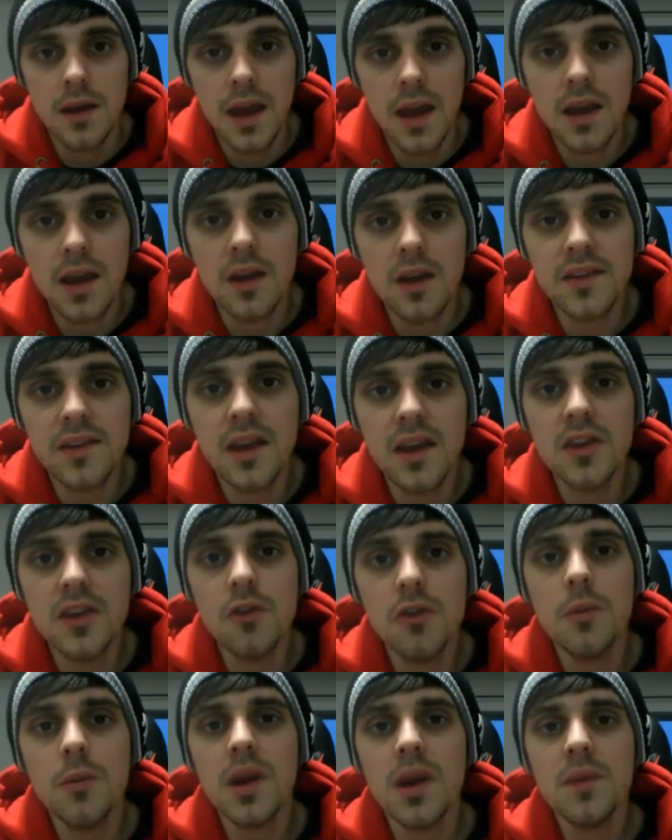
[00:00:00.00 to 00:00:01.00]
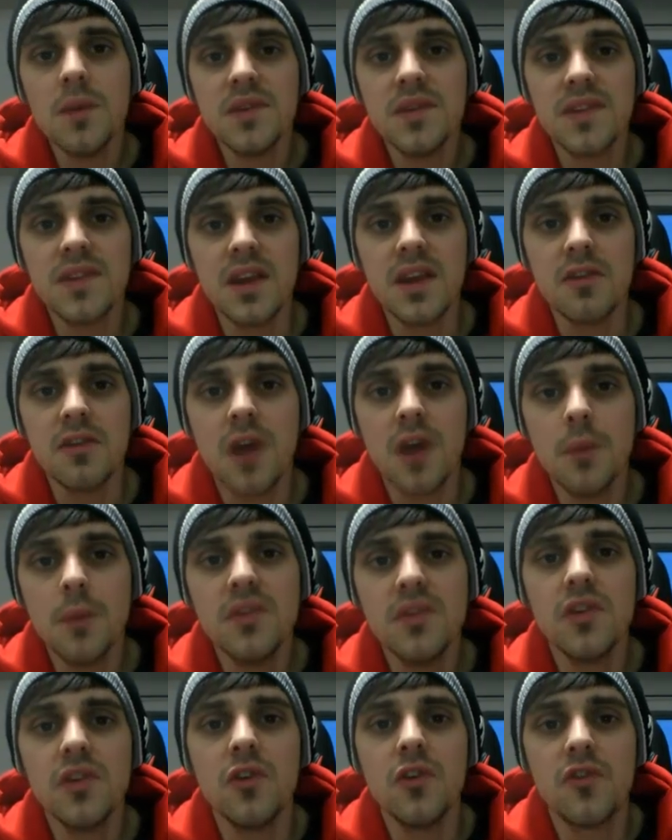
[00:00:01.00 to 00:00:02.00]
Hey guys, how you doing? My name is Steve, coming
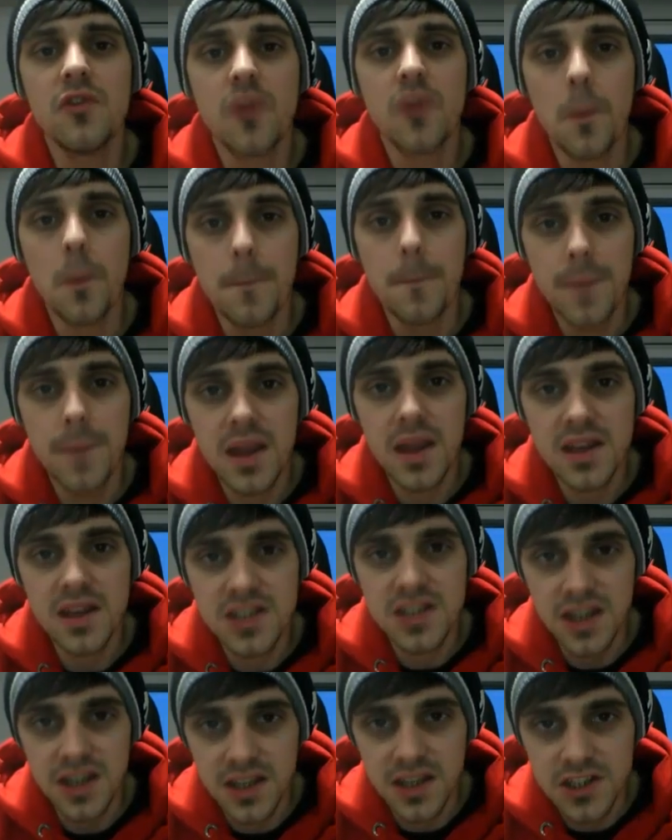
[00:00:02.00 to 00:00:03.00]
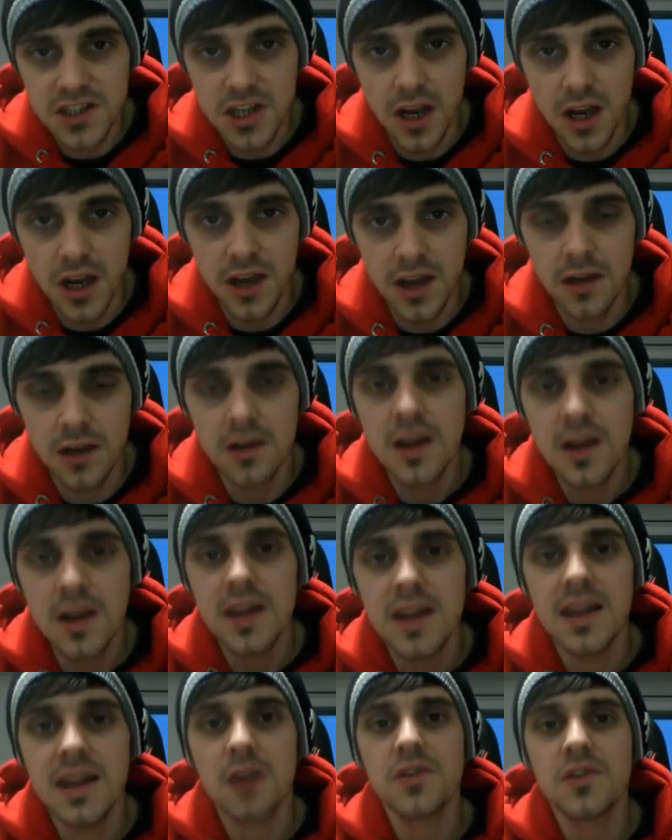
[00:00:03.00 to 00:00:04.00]
to you from Beijing in China.
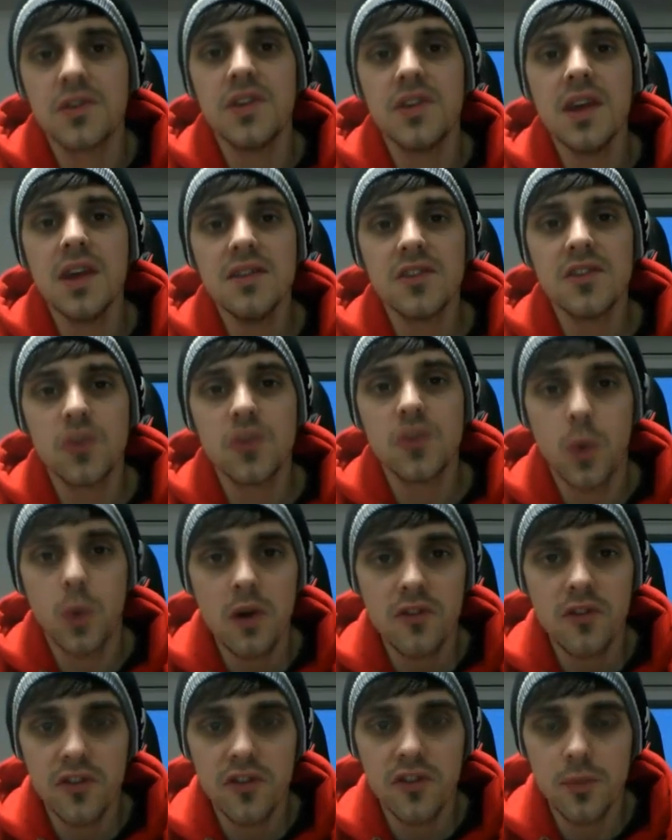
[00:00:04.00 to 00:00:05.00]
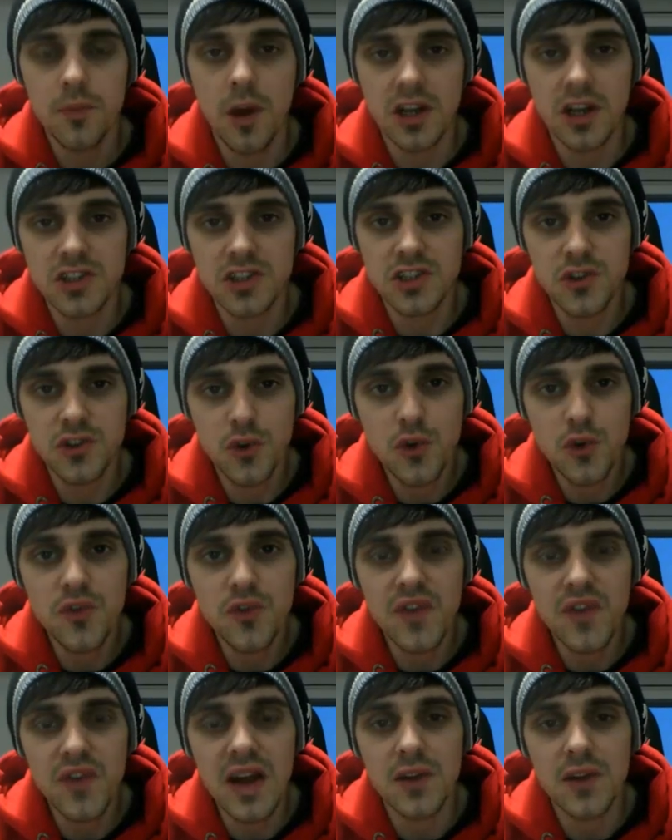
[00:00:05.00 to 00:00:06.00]
Now today is the 12th of March
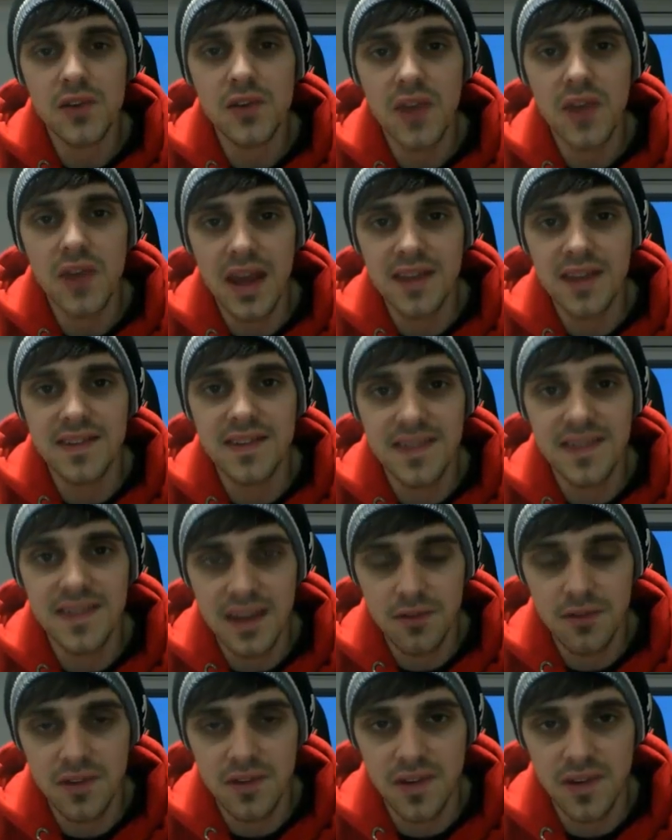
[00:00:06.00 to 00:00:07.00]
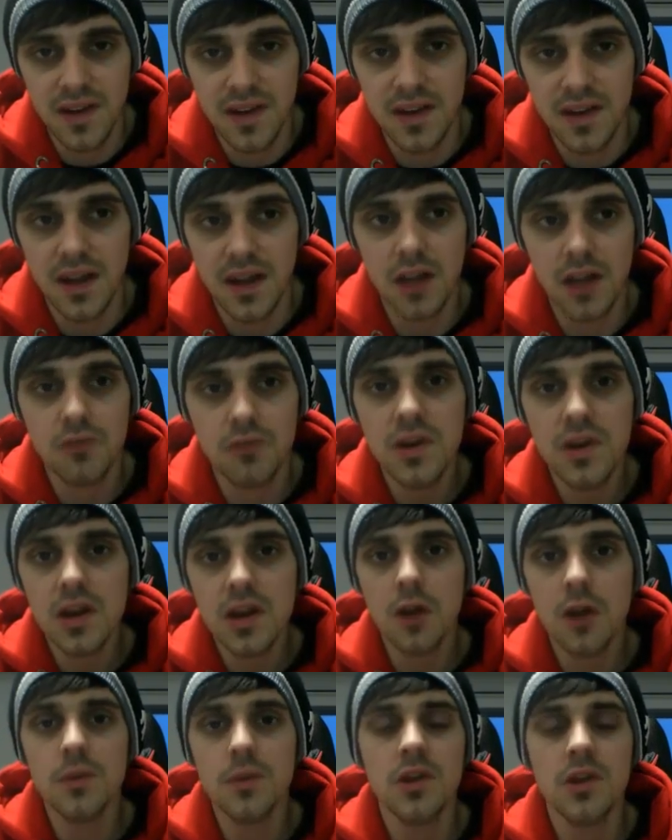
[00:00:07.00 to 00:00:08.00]
2017, and I really
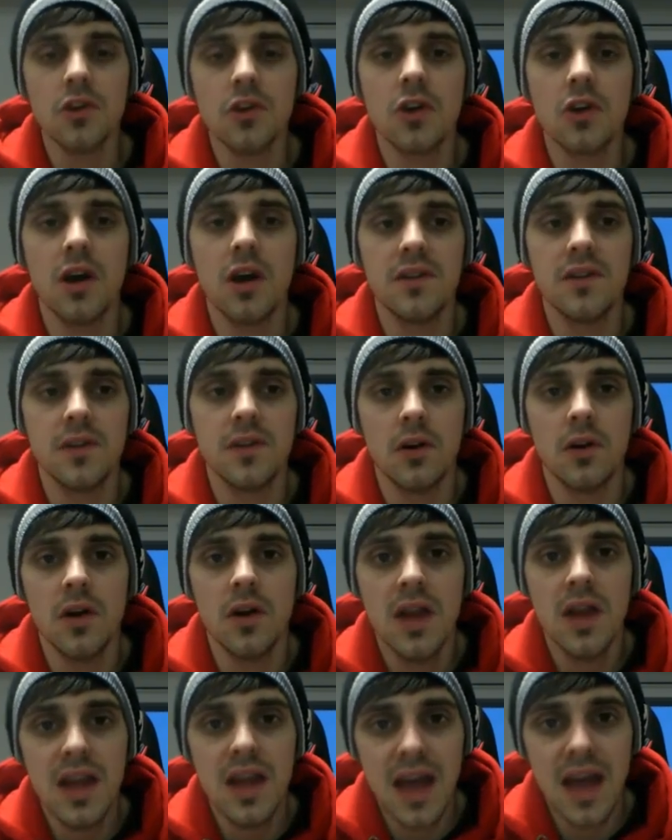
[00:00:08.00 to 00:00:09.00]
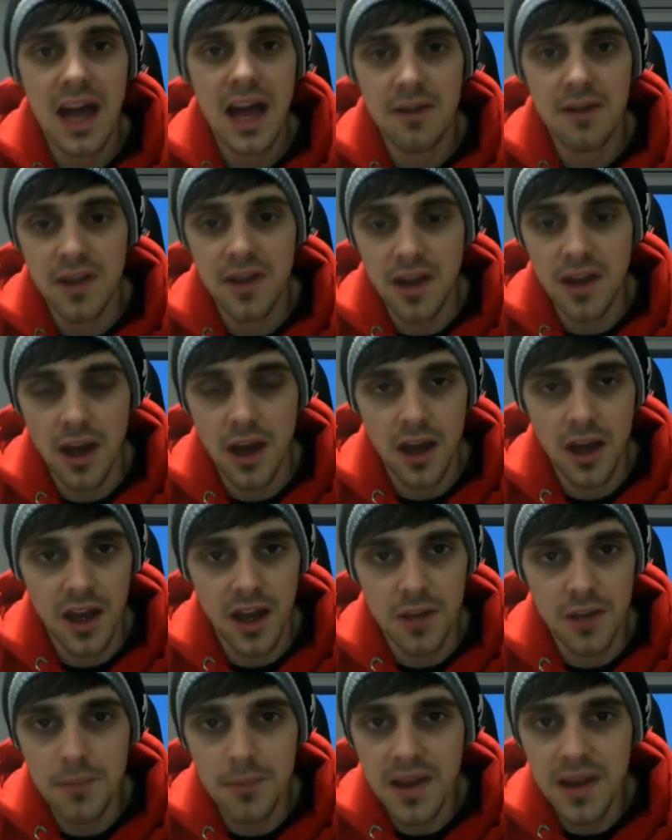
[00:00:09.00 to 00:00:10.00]
hope that you guys are having
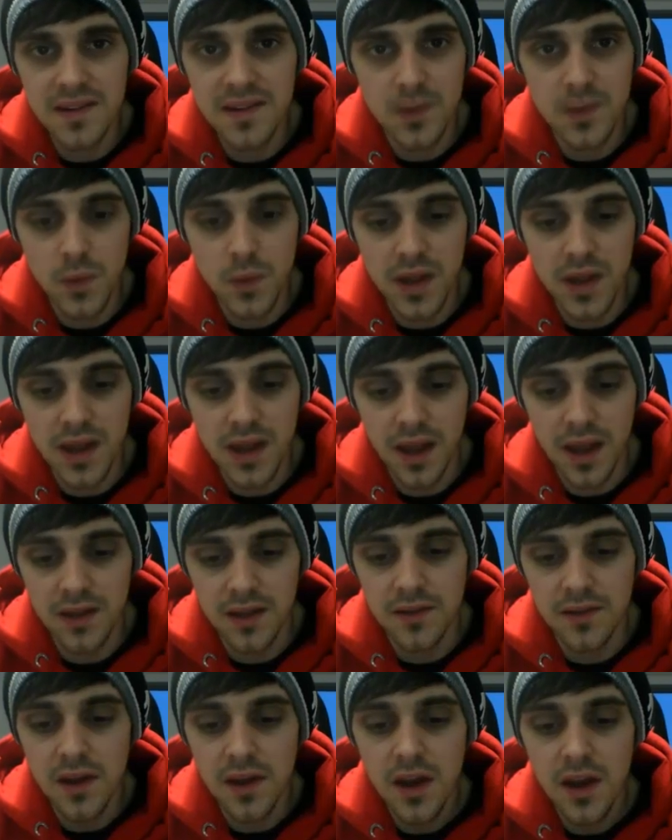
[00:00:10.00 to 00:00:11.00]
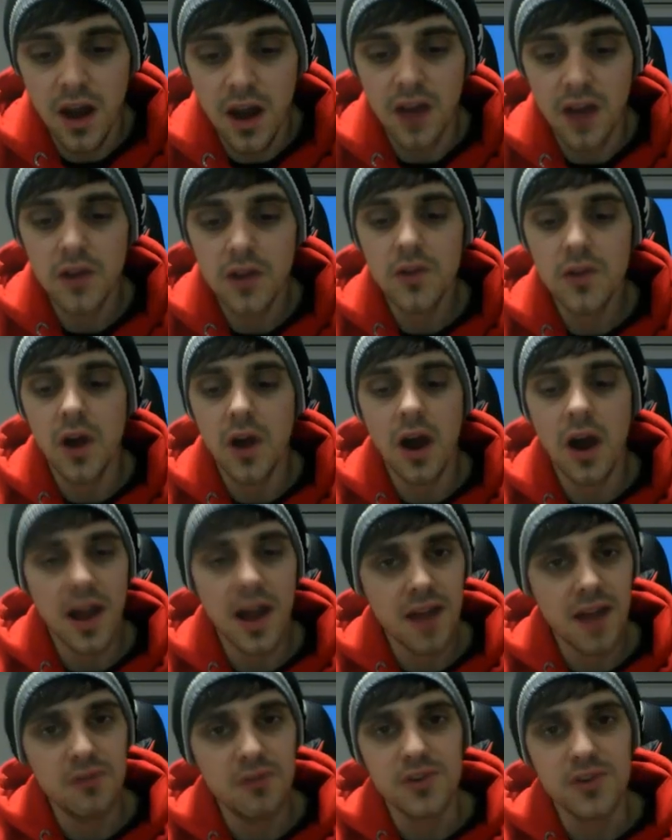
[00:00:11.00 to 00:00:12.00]
an amazing weekend. I know that I
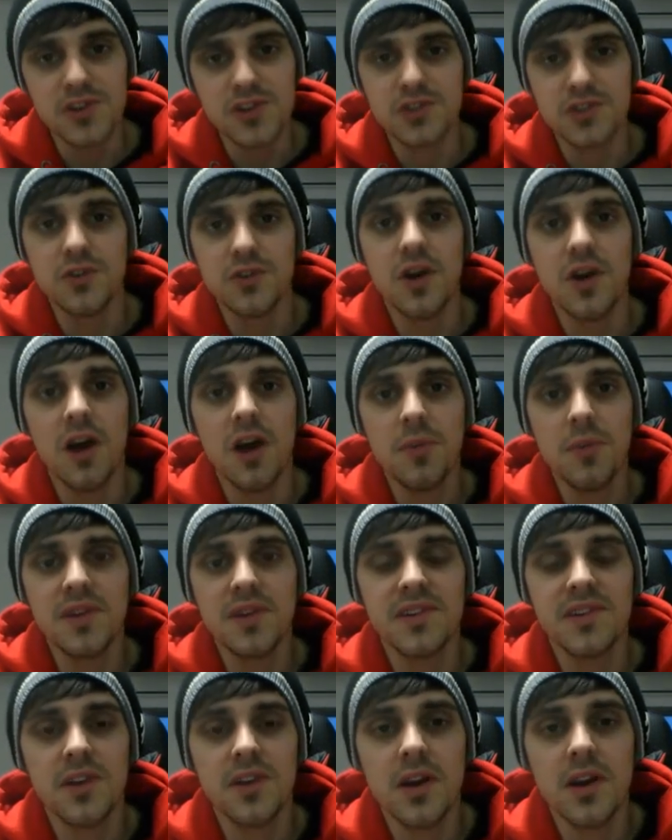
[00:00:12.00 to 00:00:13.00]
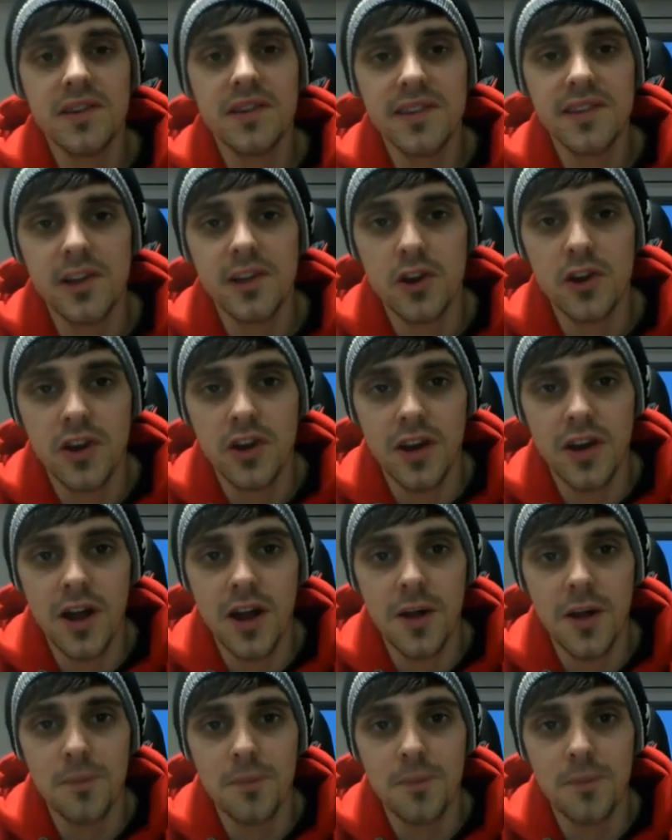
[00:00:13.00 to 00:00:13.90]
am for sure. I've been starting to look at